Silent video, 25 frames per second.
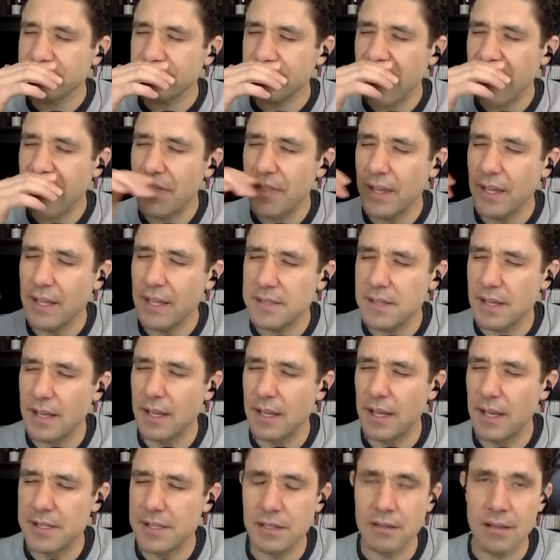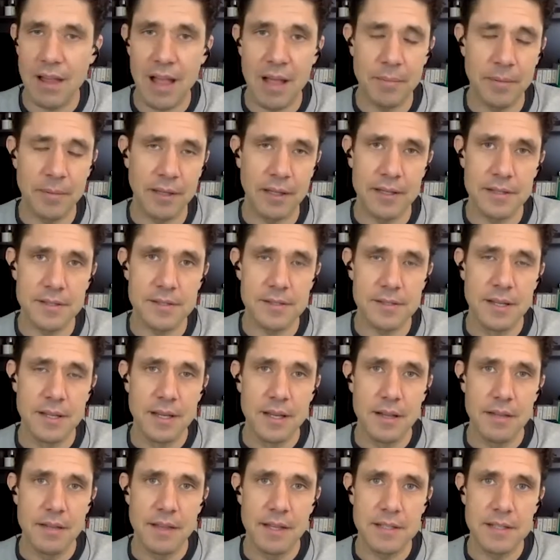I think it's it's globulus
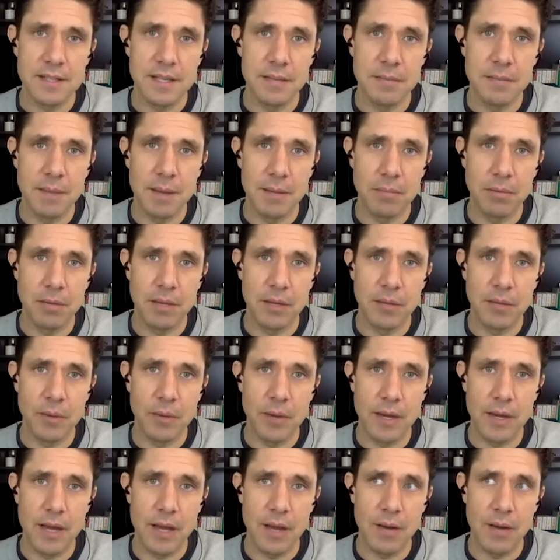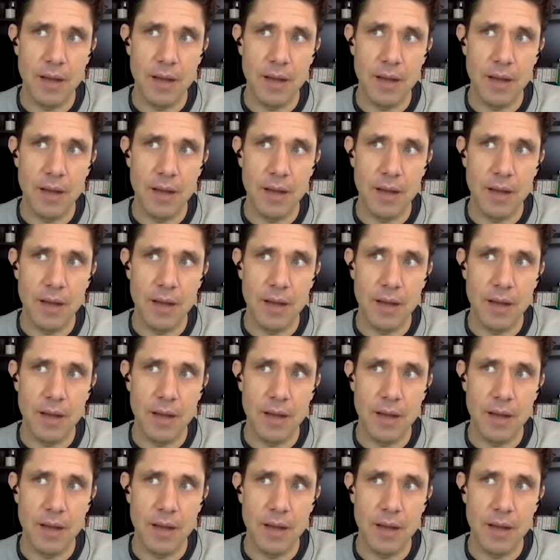that's in my blend right now.